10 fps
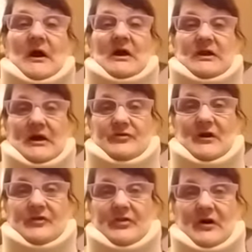I guess
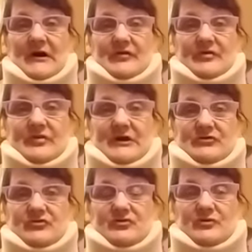I thought that
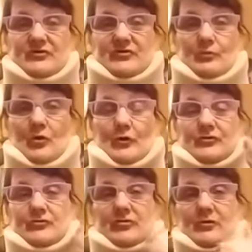she was more
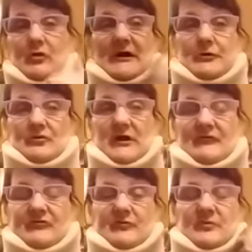to the right or
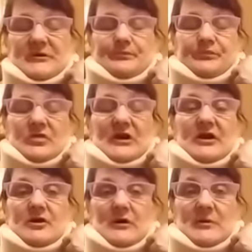left of me.
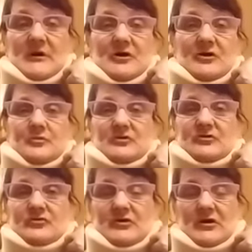Anyway, my husband
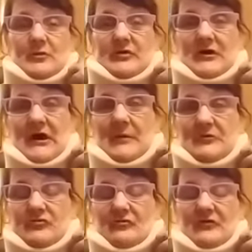just said everything
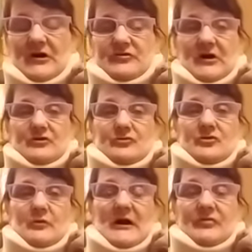happened so fast. I turned
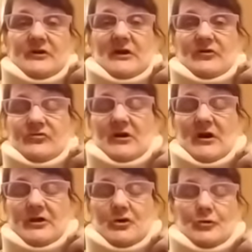around. The next thing
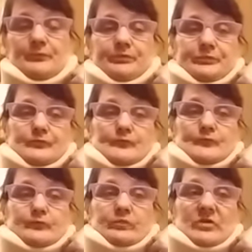I know,
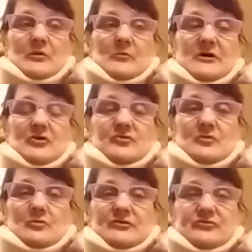my
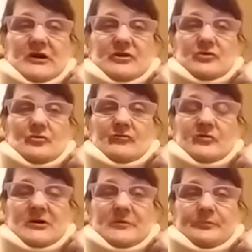husband was standing over
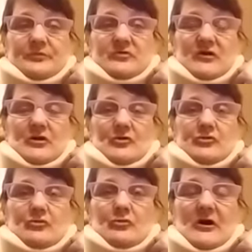me saying, Are
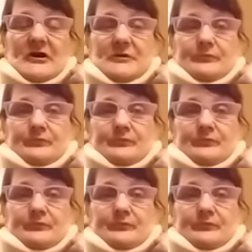you all right?